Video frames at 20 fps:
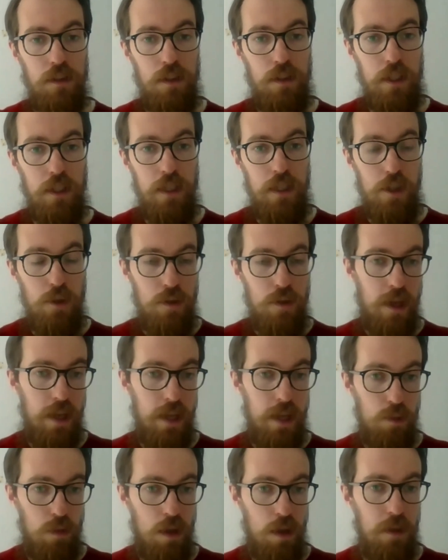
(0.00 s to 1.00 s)
the
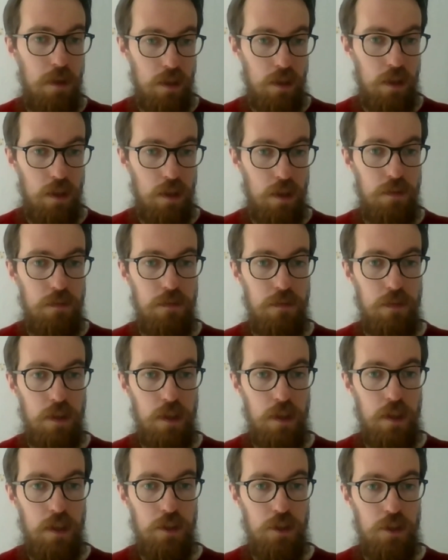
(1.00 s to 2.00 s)
UK Web Archive
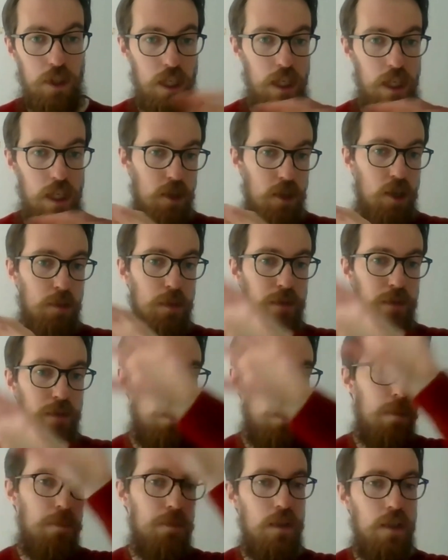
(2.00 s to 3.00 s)
to keep a copy of the
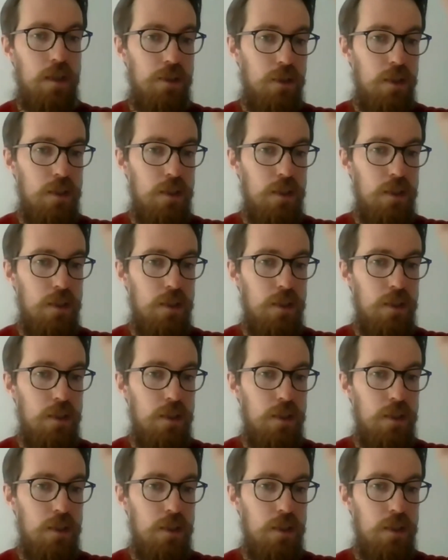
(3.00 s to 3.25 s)
website.